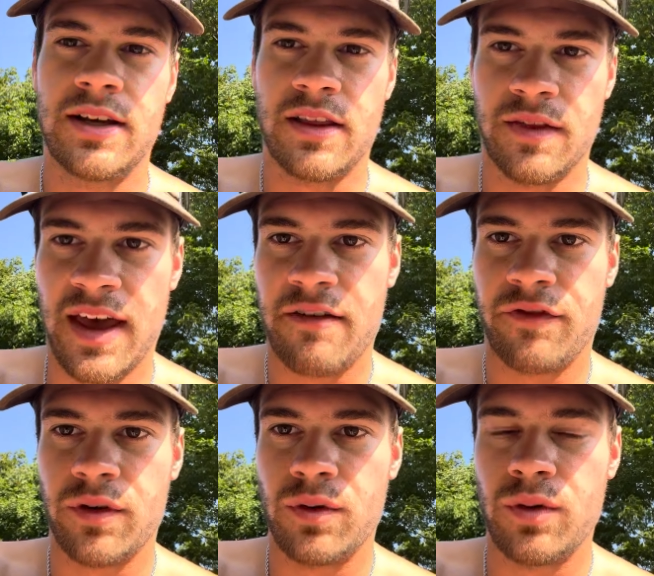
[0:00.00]
that
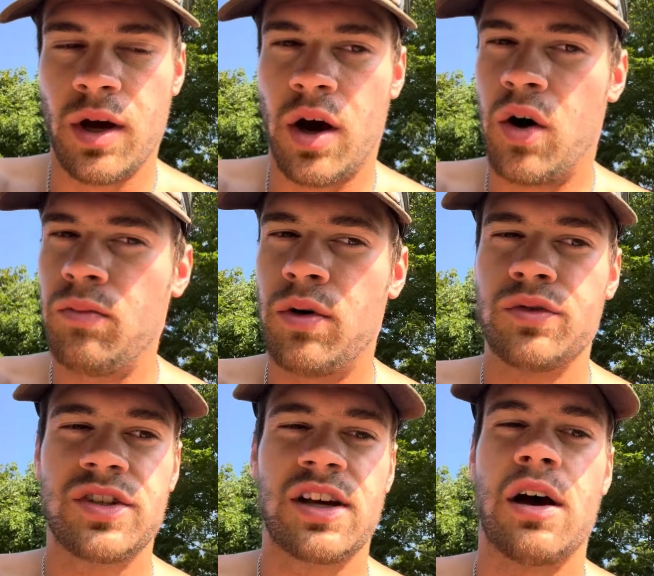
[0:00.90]
food
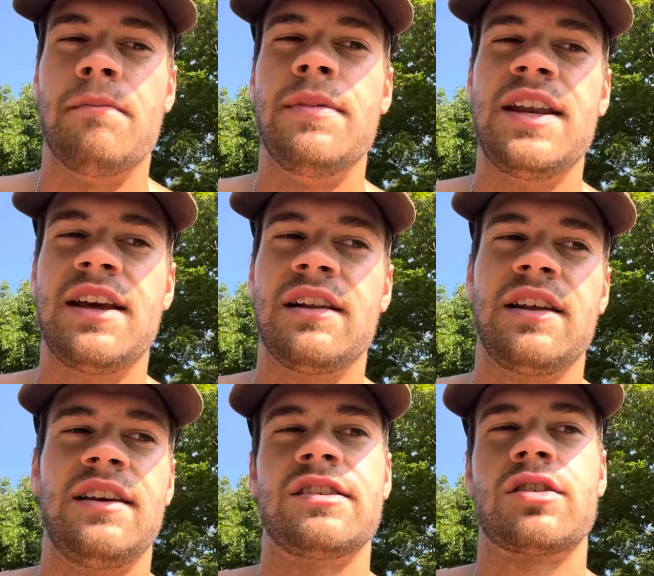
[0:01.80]
almost
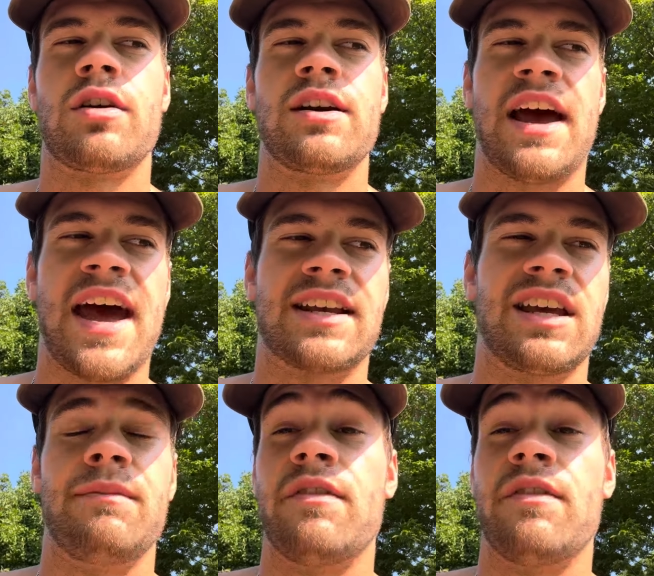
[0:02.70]
immediately start acting in me.